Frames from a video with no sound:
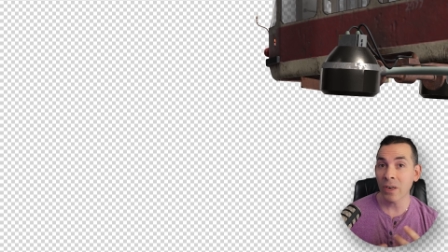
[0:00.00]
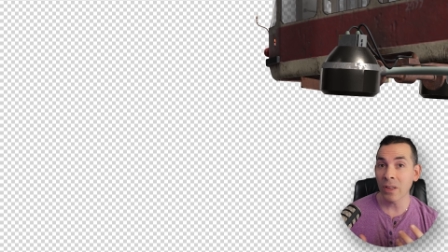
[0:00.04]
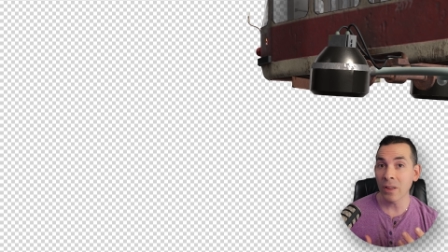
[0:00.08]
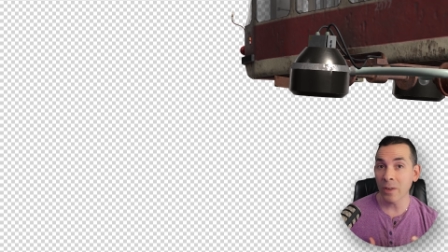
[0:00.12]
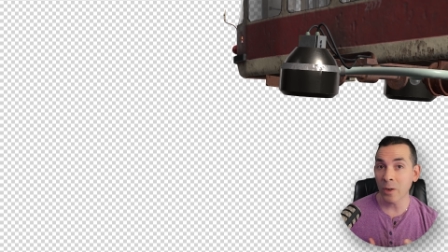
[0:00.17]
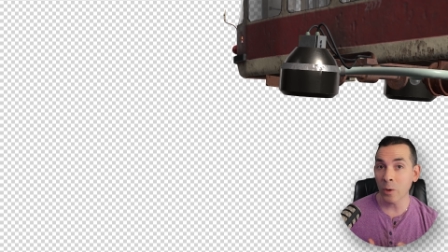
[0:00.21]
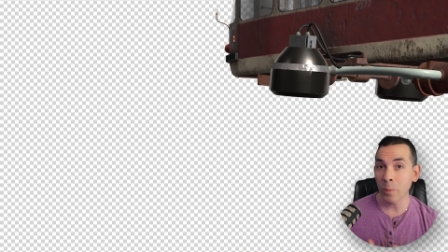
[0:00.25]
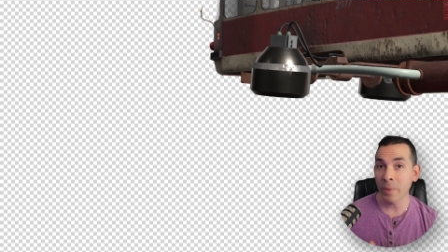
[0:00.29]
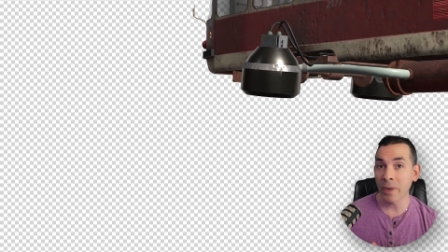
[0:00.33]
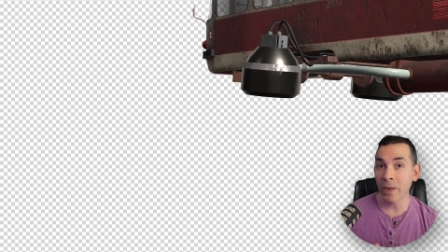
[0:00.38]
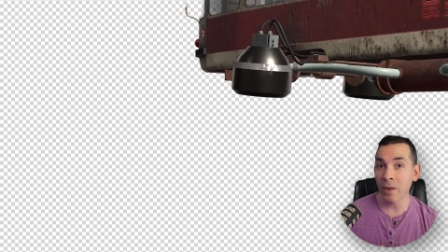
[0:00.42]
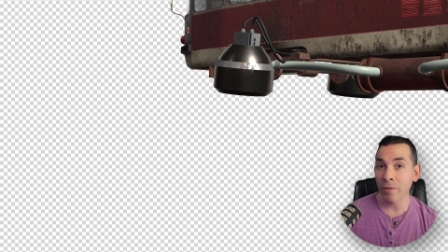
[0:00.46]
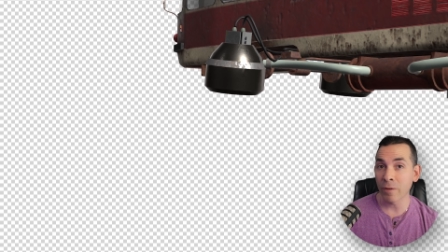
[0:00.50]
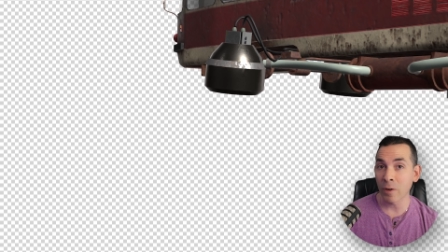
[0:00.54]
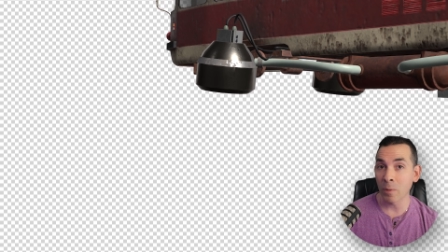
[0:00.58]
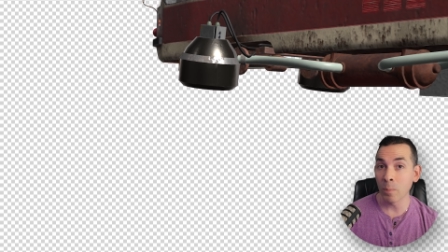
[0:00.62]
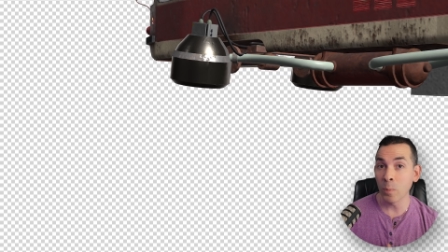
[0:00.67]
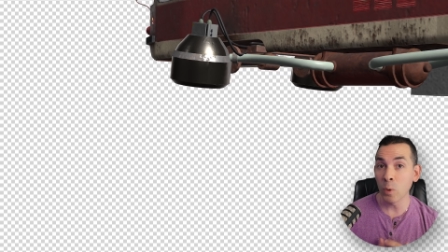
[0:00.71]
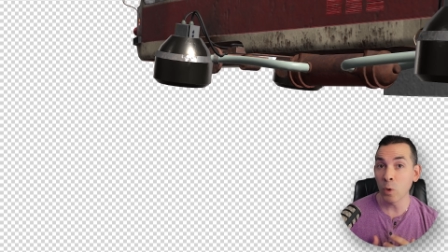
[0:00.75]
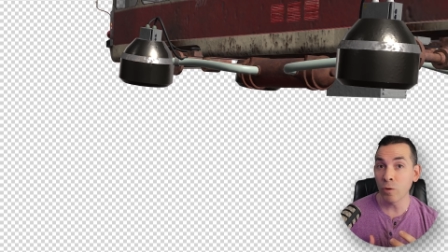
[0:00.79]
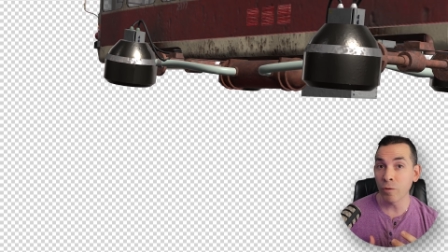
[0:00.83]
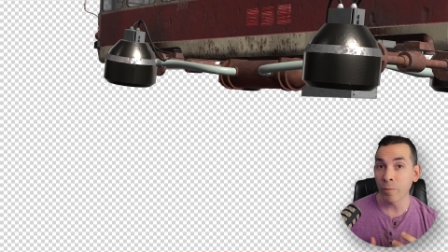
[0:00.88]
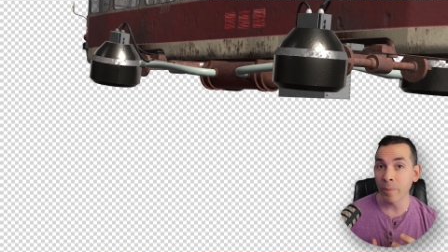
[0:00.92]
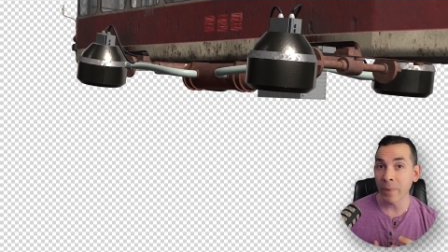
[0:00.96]
it a little bit of a
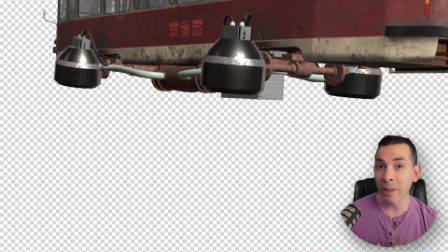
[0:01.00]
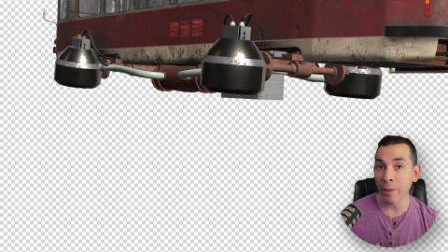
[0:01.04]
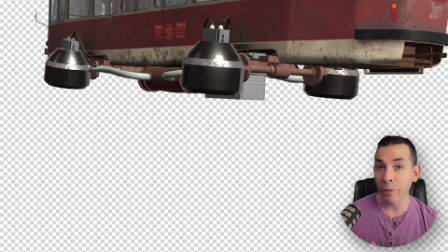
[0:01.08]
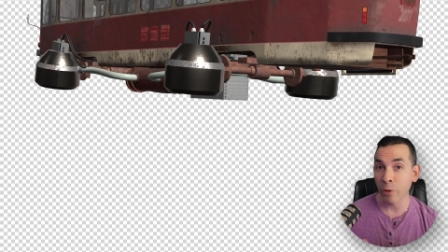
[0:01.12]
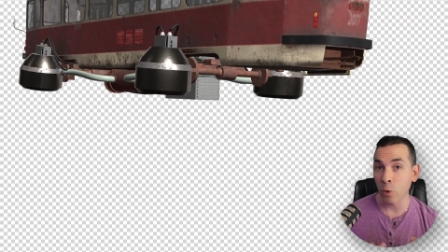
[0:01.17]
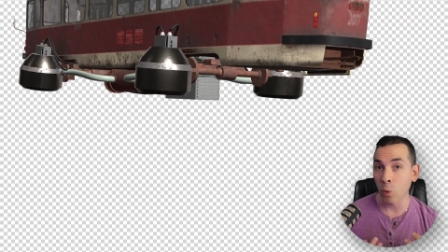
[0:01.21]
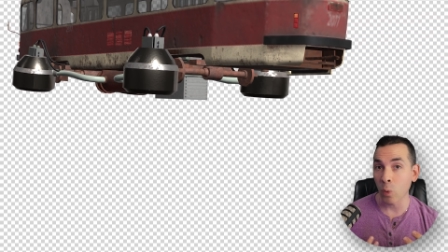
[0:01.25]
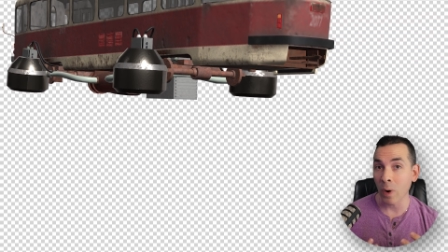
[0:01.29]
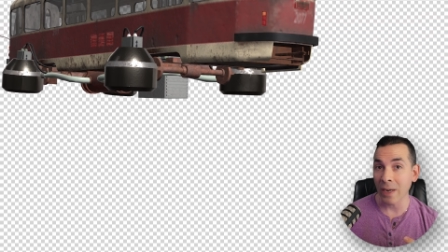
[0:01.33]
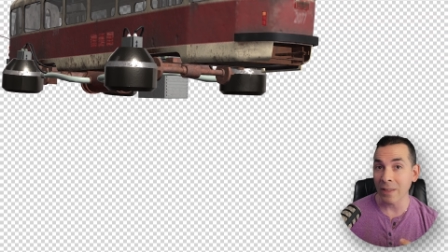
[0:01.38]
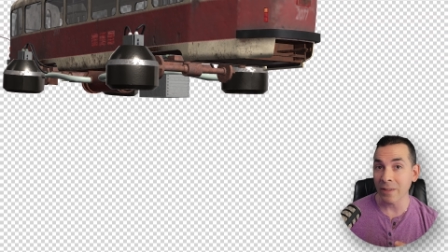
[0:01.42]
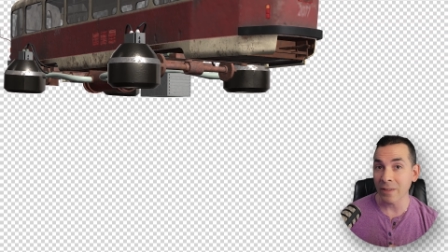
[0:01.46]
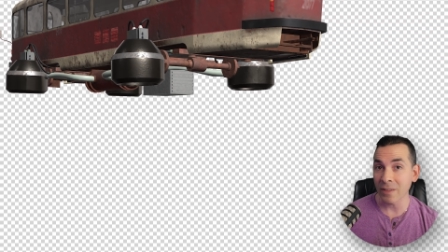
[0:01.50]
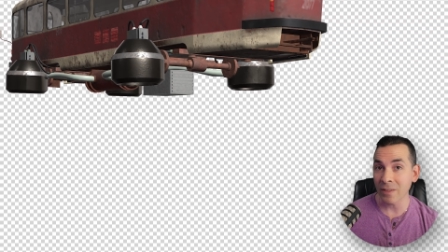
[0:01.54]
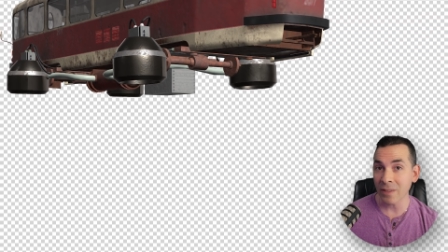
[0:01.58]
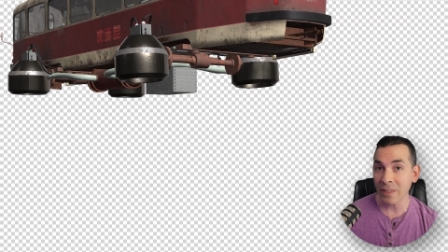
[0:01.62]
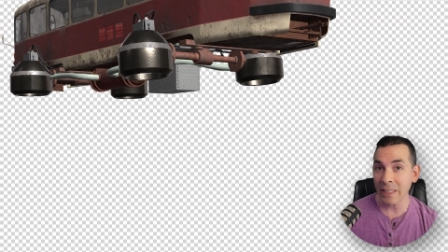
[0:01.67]
movement throughout the